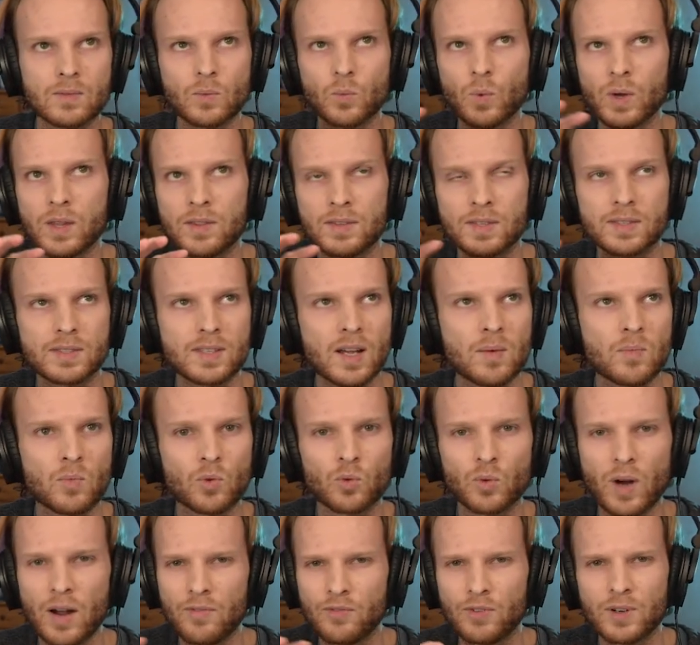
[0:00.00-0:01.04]
with some
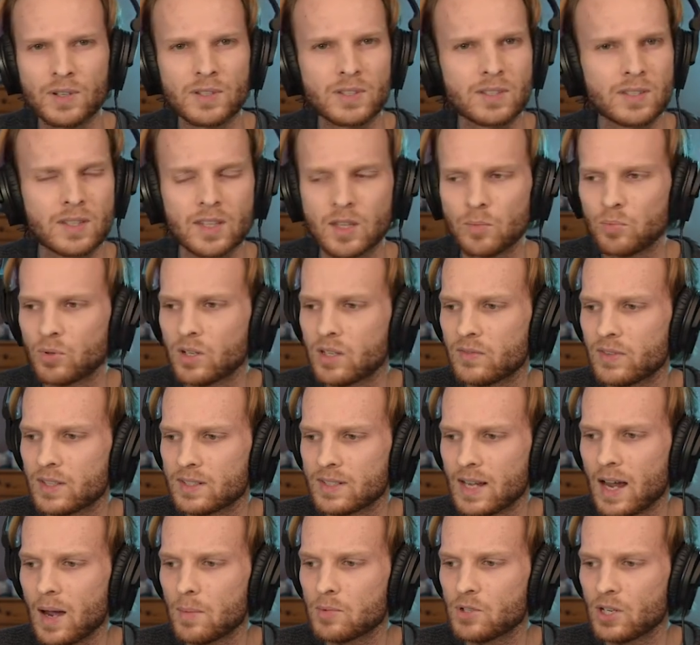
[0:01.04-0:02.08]
reference to the
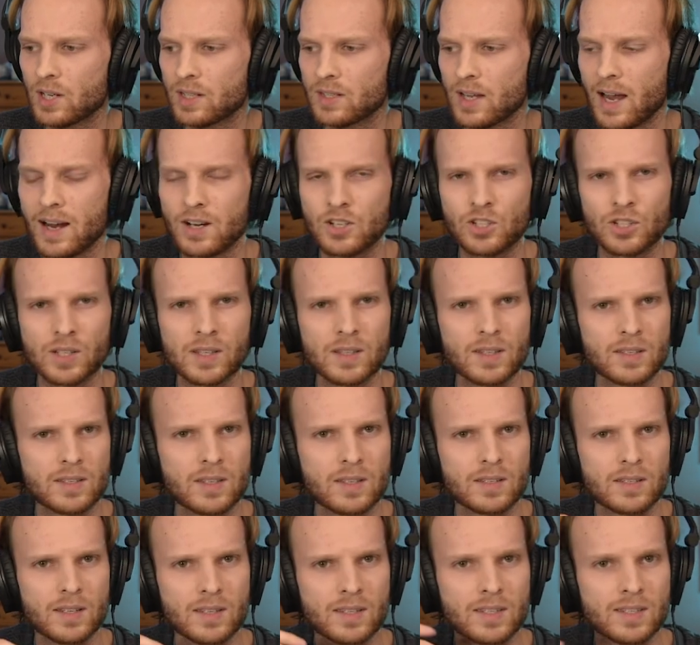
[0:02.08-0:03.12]
previous object, actually this
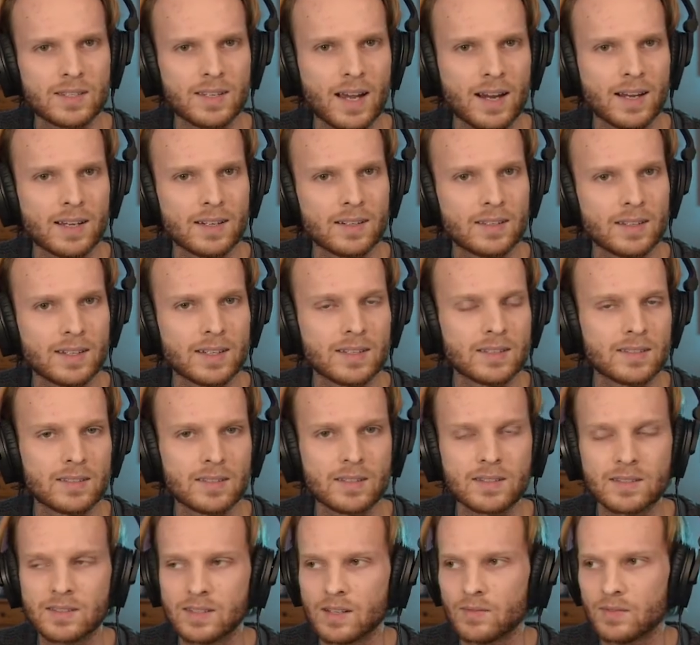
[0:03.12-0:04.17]
is a second
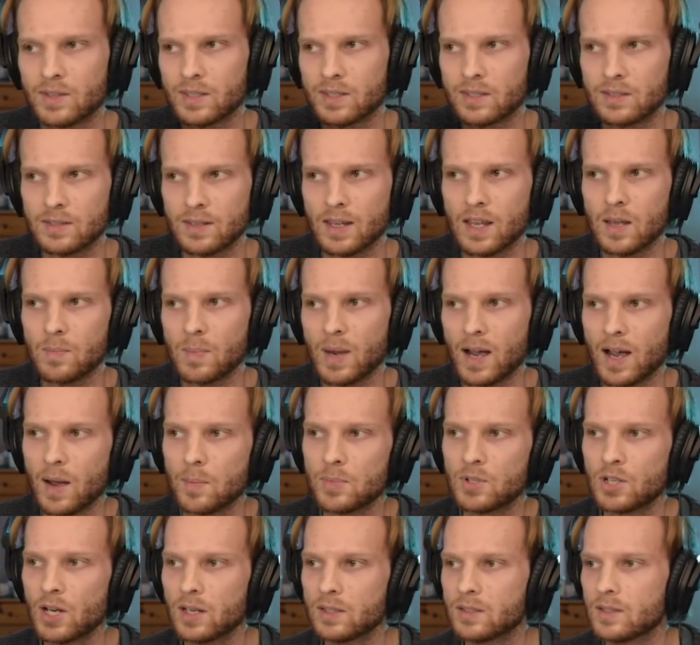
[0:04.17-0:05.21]
instance of the same
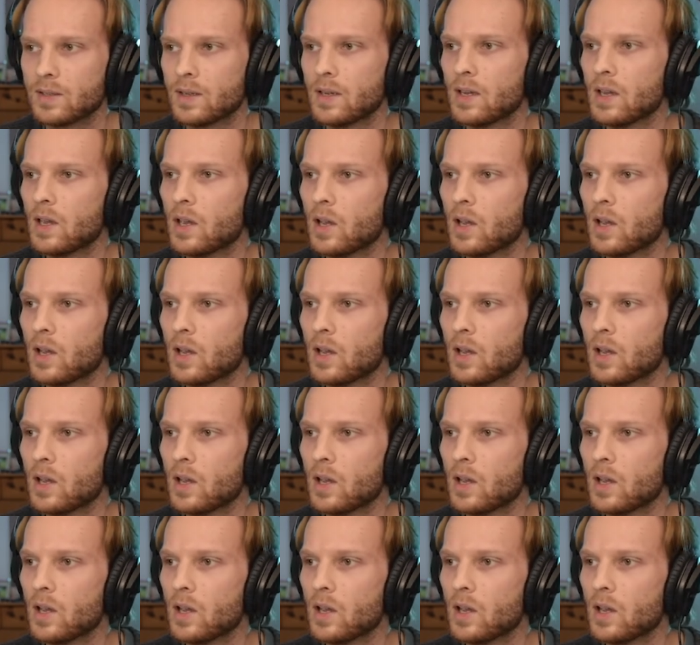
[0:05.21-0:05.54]
object?